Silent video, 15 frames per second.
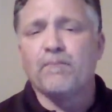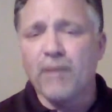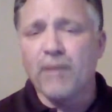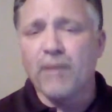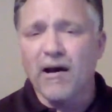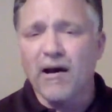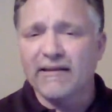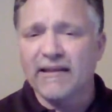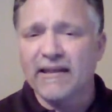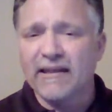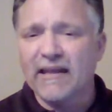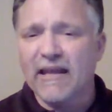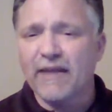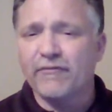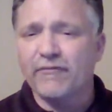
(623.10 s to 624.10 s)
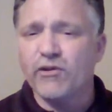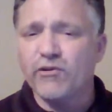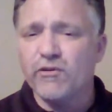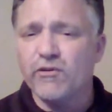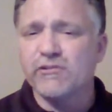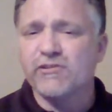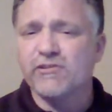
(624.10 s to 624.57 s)
But if you
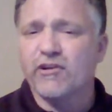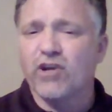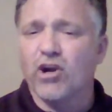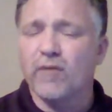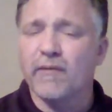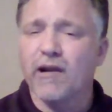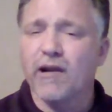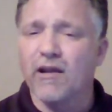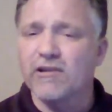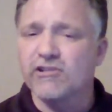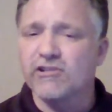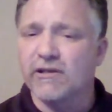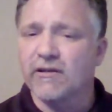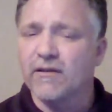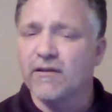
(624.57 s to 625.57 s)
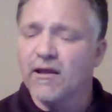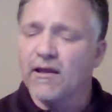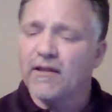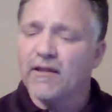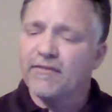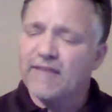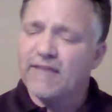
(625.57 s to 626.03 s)
use the terminology,
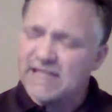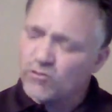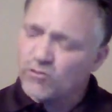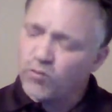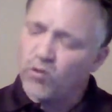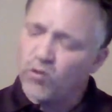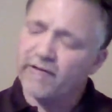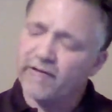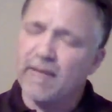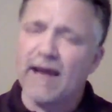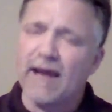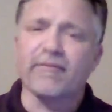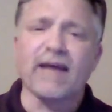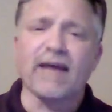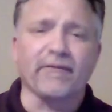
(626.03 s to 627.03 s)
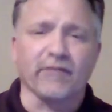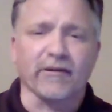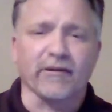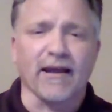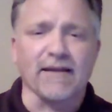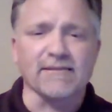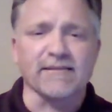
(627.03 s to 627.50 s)
this is word of mouth
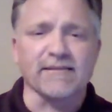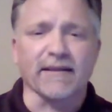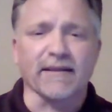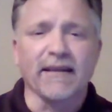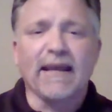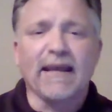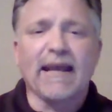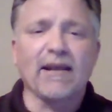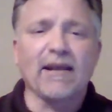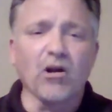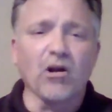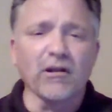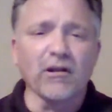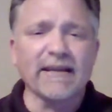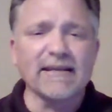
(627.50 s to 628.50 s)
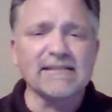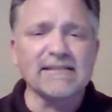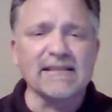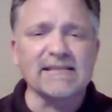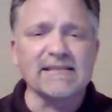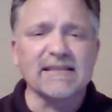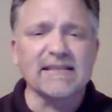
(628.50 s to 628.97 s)
advertising. And all it
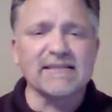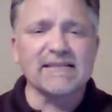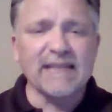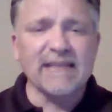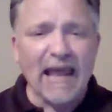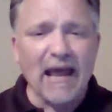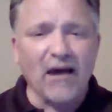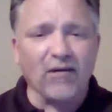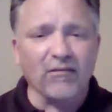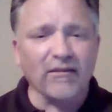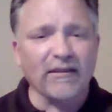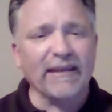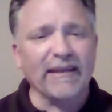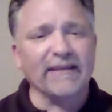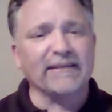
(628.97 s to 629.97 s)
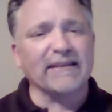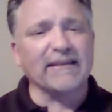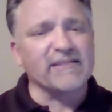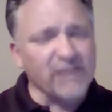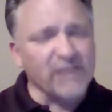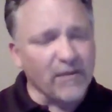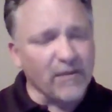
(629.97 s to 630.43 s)
is now linked to
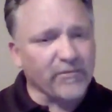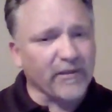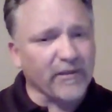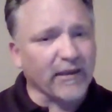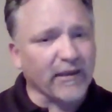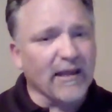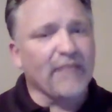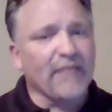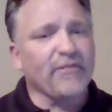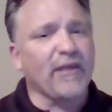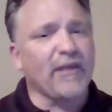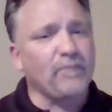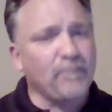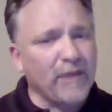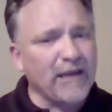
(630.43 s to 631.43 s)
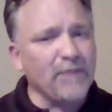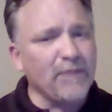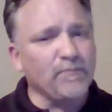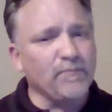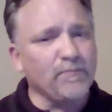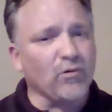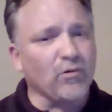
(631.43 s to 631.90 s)
something that
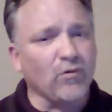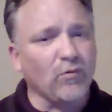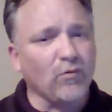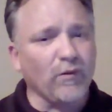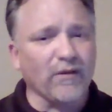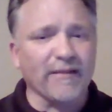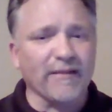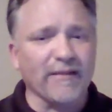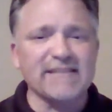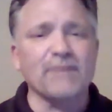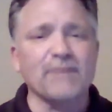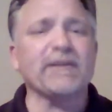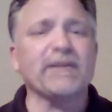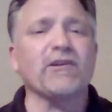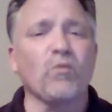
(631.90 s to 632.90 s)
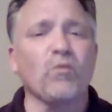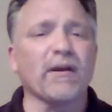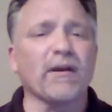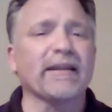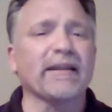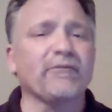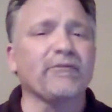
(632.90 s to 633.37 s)
people, well, they simply don't want
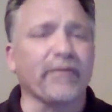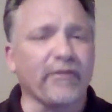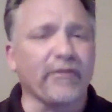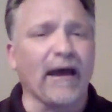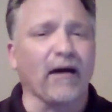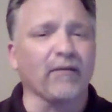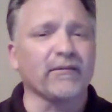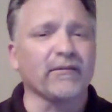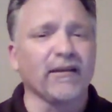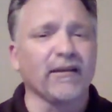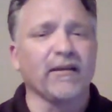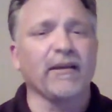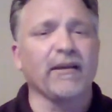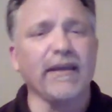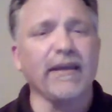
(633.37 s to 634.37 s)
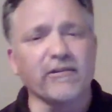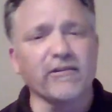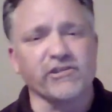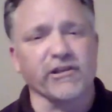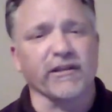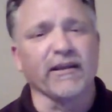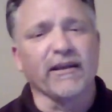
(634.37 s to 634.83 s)
to live without.
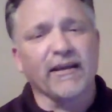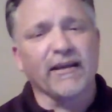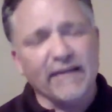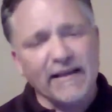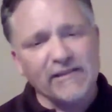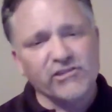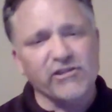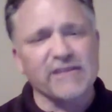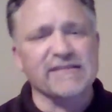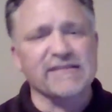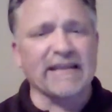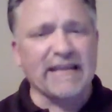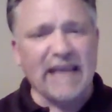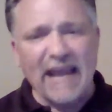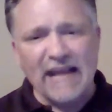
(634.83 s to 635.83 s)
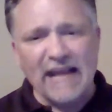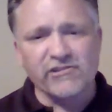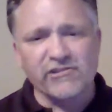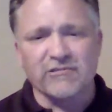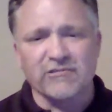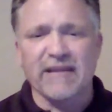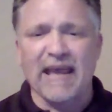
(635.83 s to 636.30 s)
Energy, electricity,
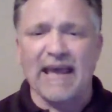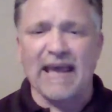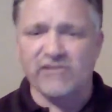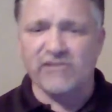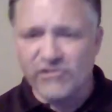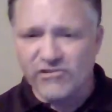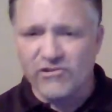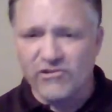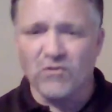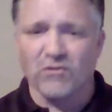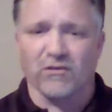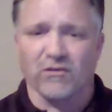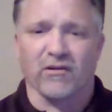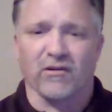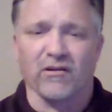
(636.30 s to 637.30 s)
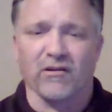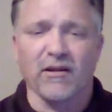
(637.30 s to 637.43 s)
natural gas, solar.